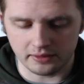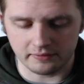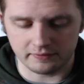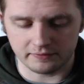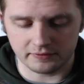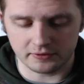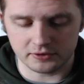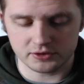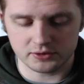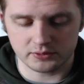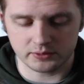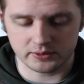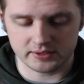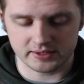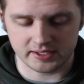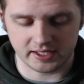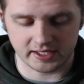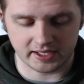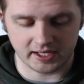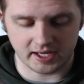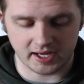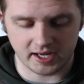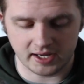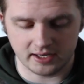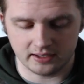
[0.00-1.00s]
The first
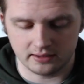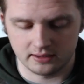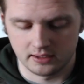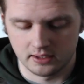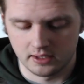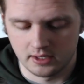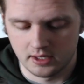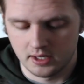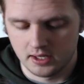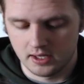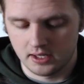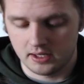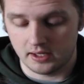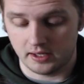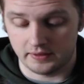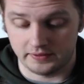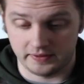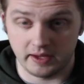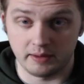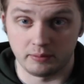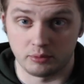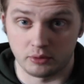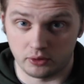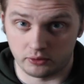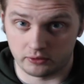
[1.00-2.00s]
ones I got,
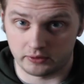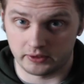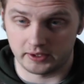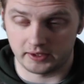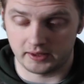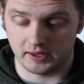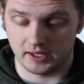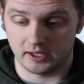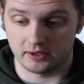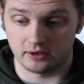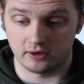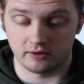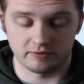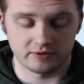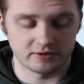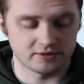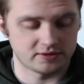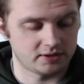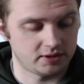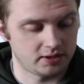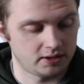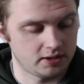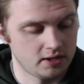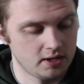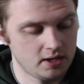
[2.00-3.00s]
they broke like that,
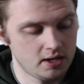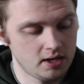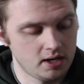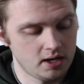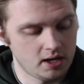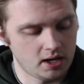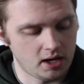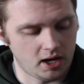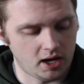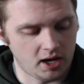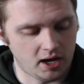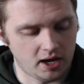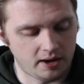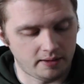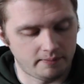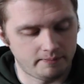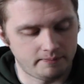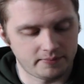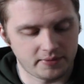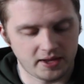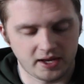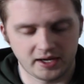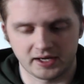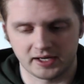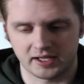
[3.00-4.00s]
obviously.
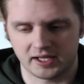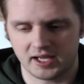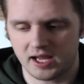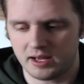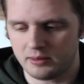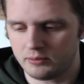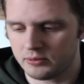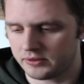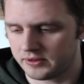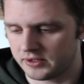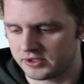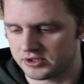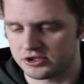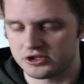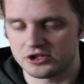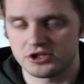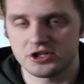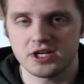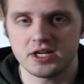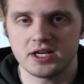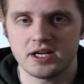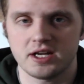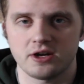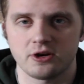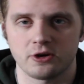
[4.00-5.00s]
And it came with
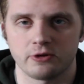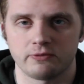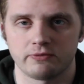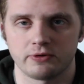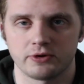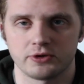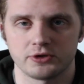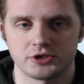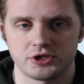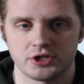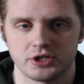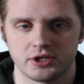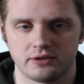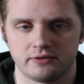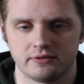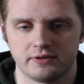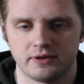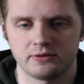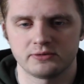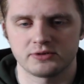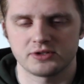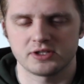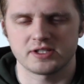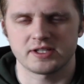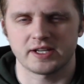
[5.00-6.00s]
a shittier
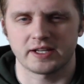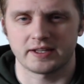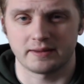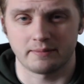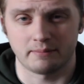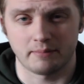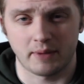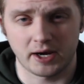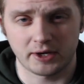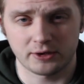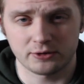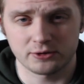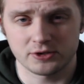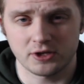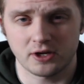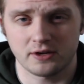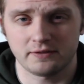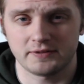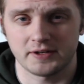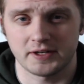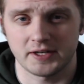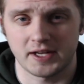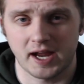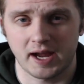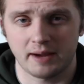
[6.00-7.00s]
version of, it was just like the
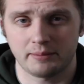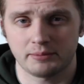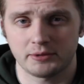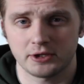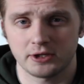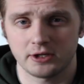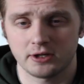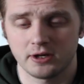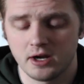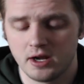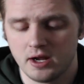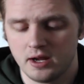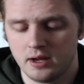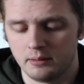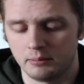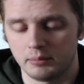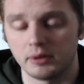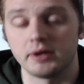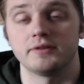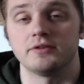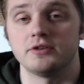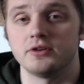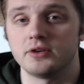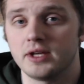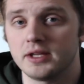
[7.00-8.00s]
Microsoft adapter,
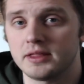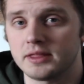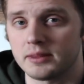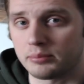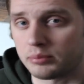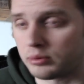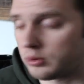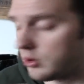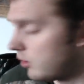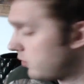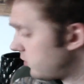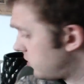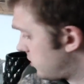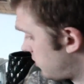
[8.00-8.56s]
but if you get the